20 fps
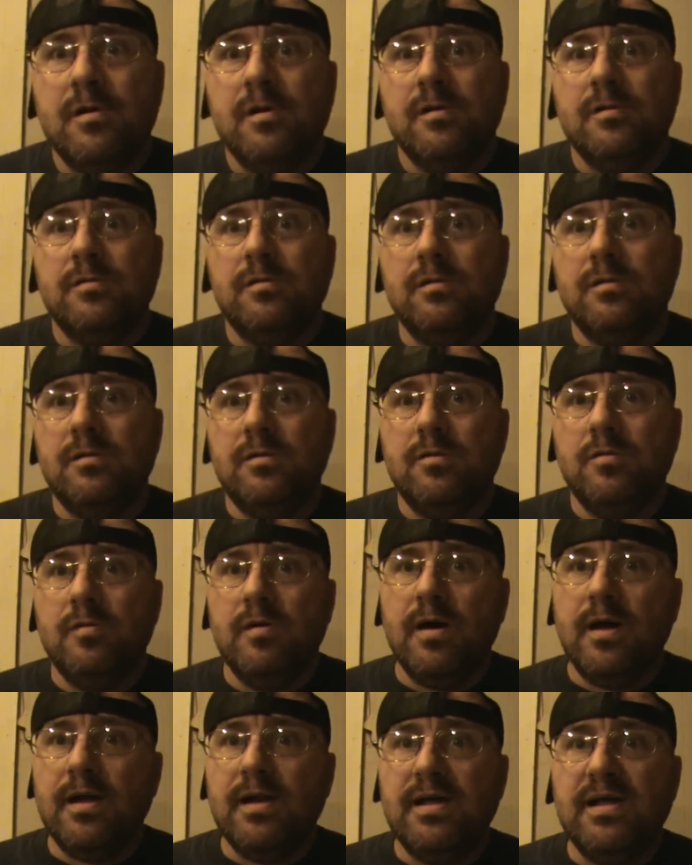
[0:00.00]
You
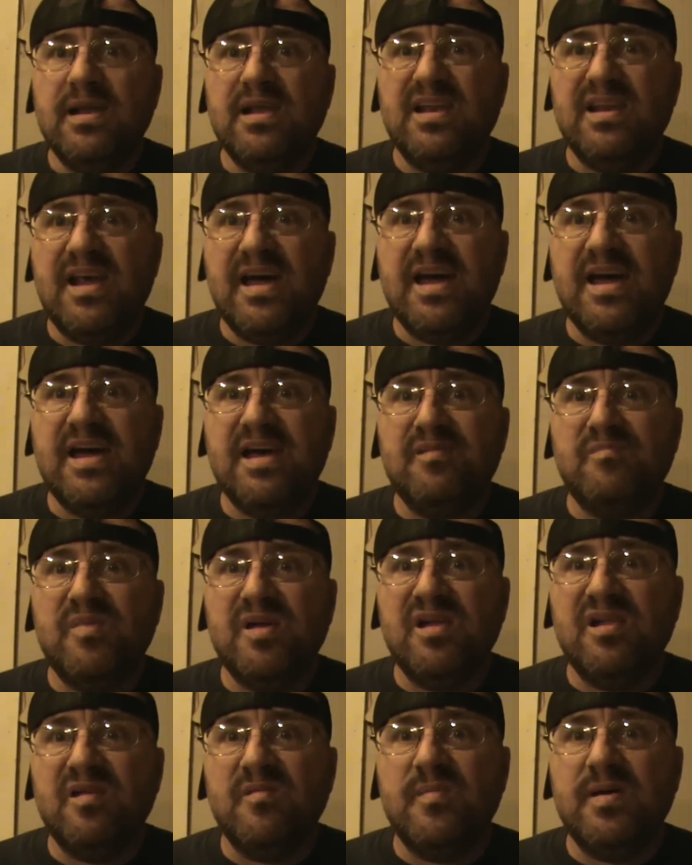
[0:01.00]
got any
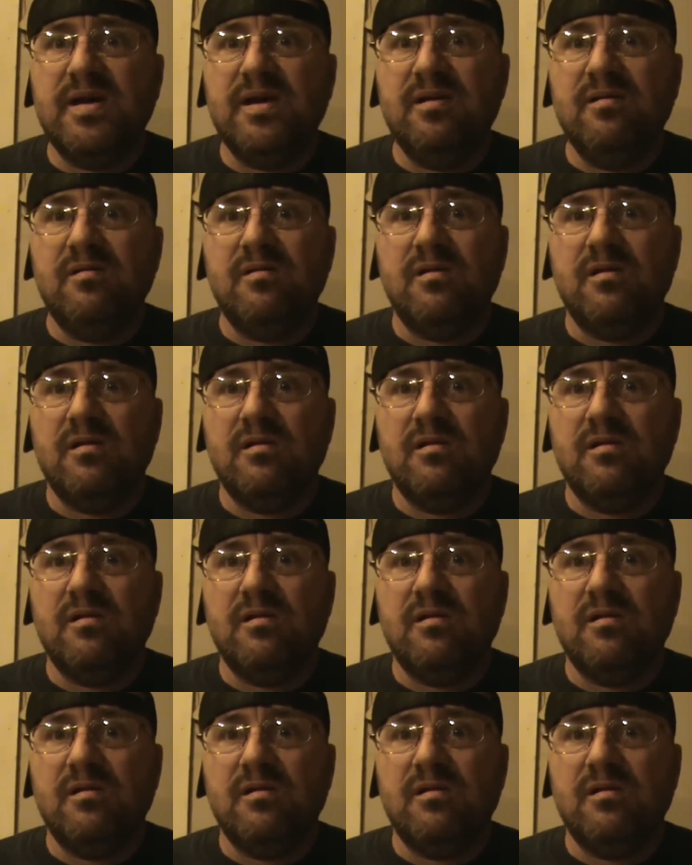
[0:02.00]
9mm?